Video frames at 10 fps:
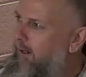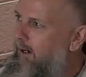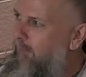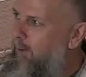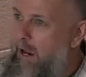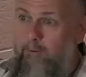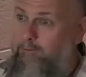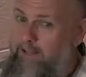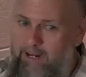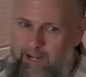
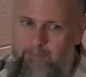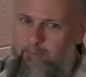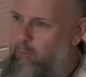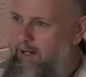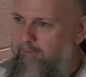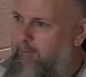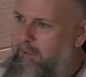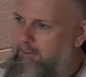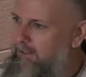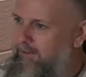However that happens, whenever,
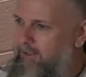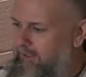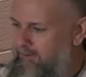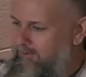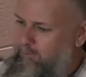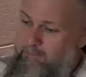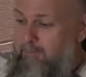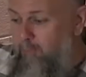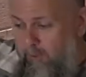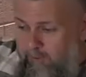maybe that's like right
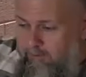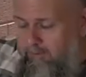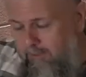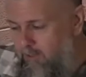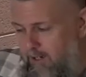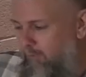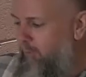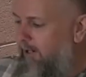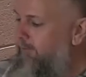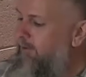before he unlocks,
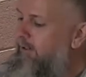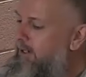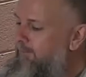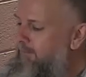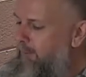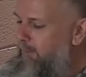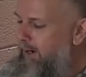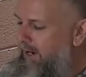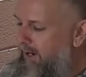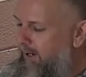whatever. But